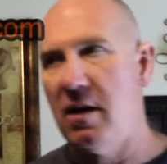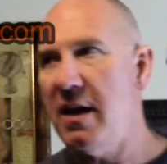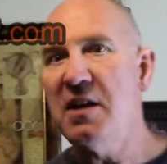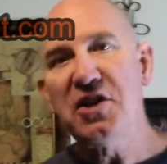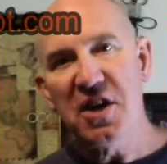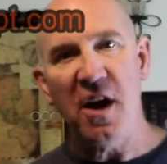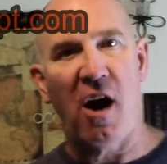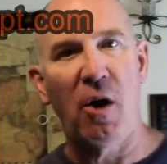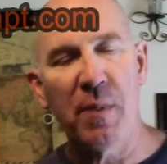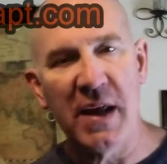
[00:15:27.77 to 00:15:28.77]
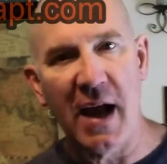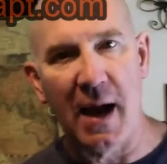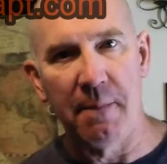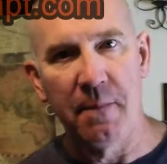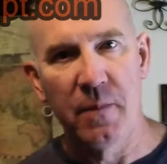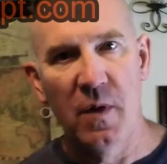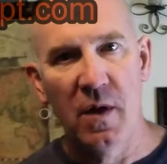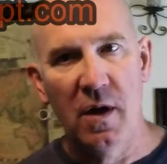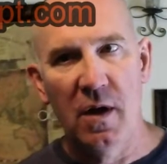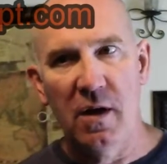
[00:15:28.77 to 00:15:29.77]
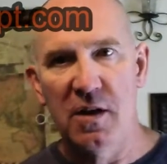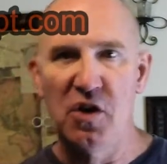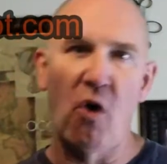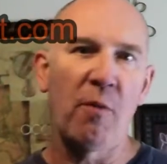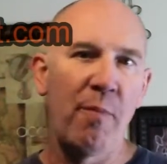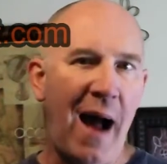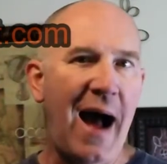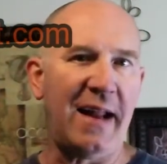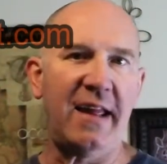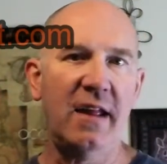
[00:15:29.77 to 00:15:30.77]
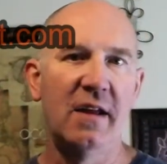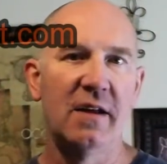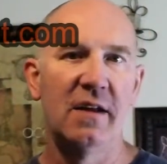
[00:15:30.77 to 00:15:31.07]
Engine RPM. Your body